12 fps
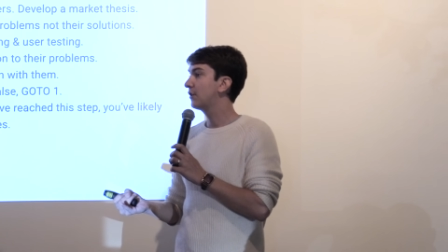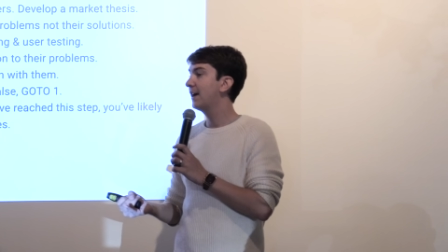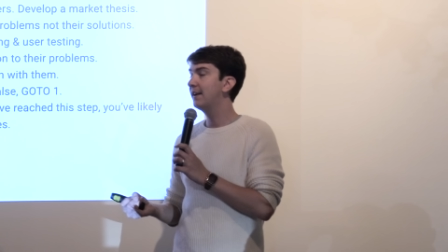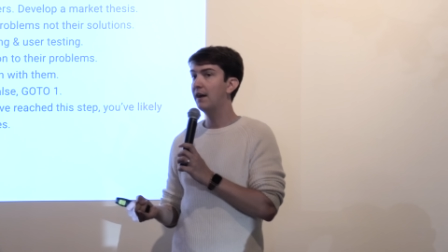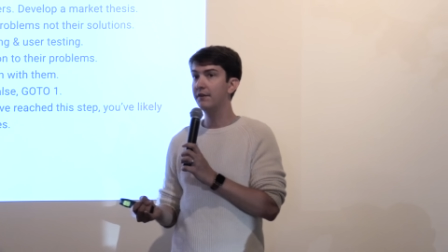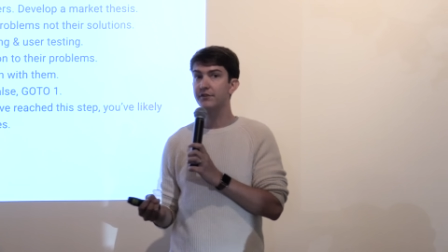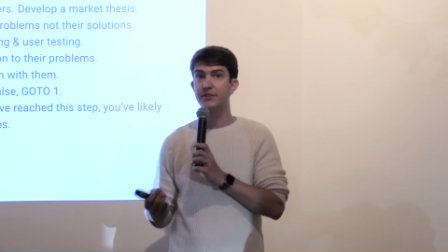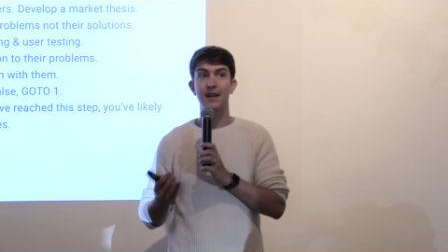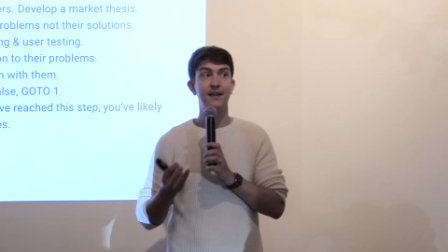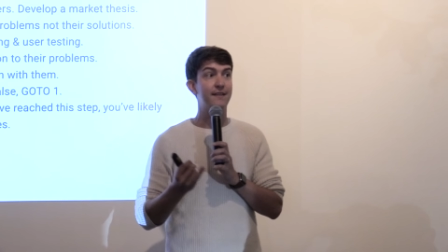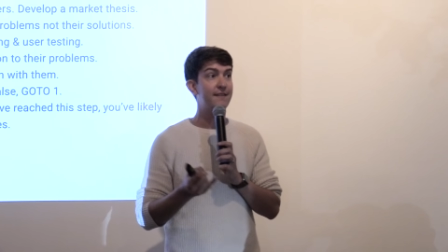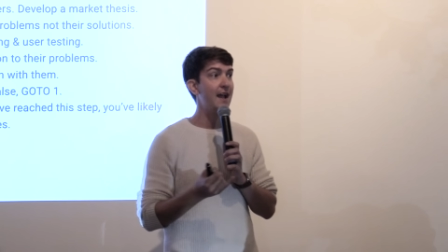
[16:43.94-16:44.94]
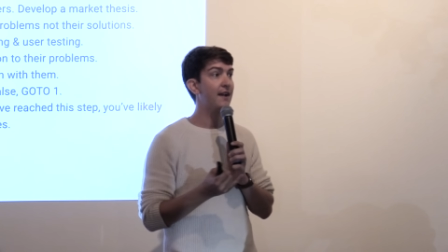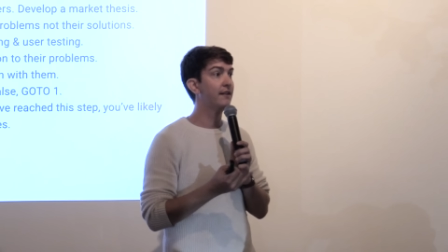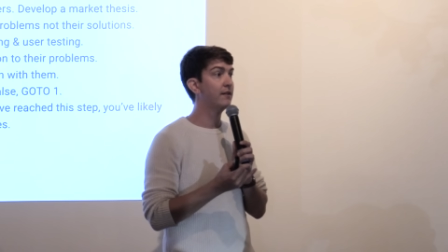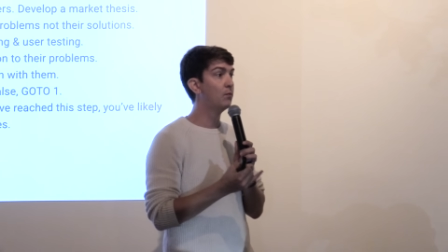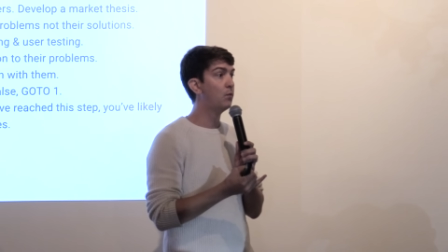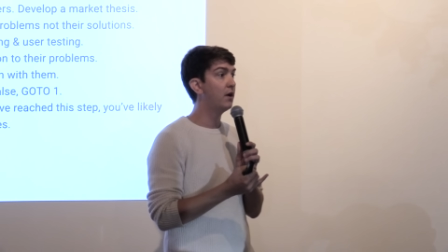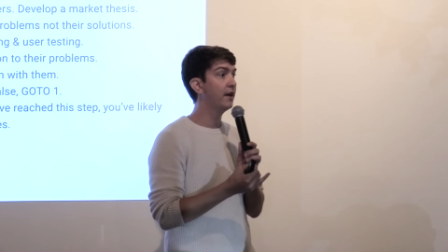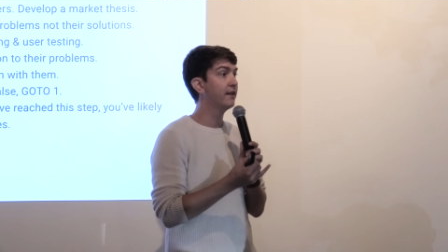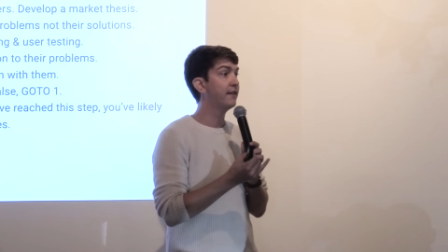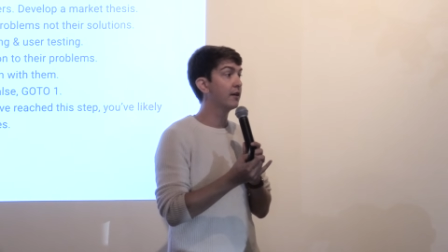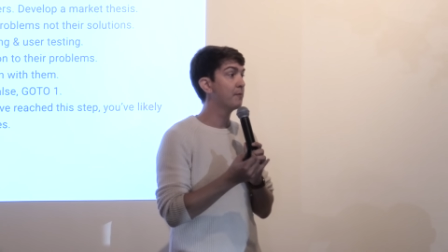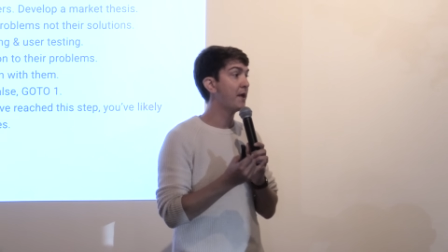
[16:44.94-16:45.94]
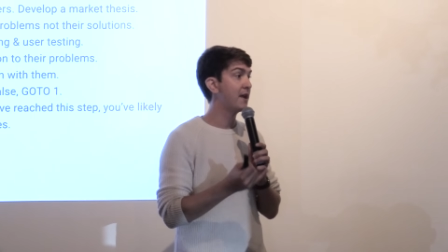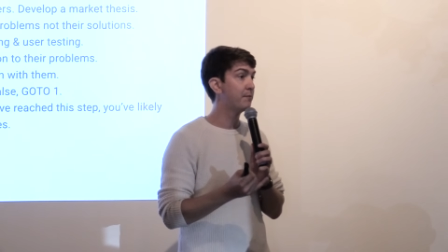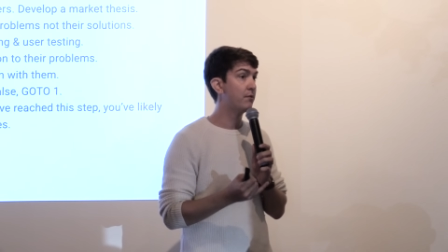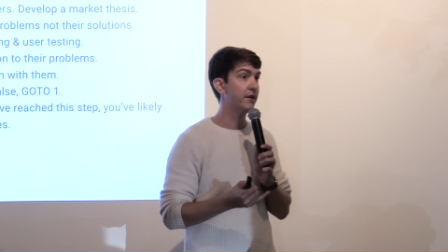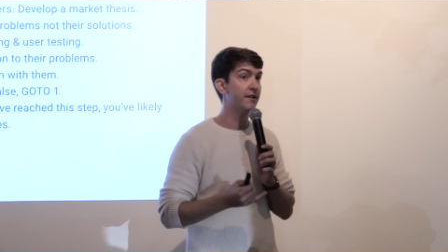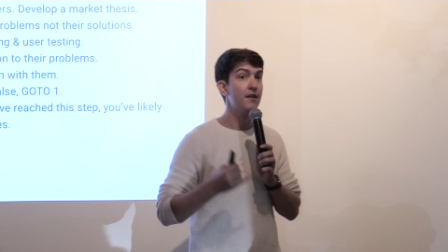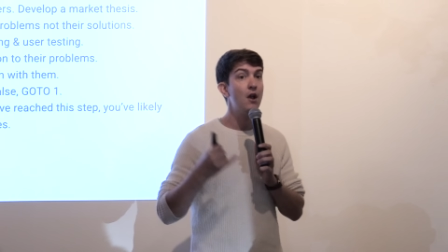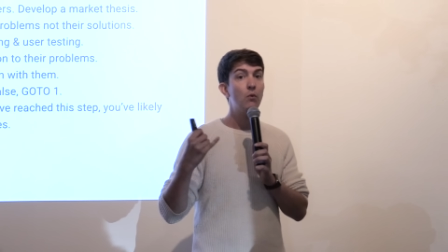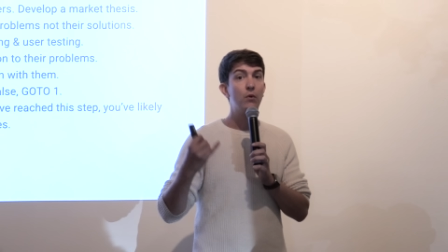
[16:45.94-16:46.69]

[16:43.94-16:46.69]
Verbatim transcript: Try to understand exactly what their pain point is.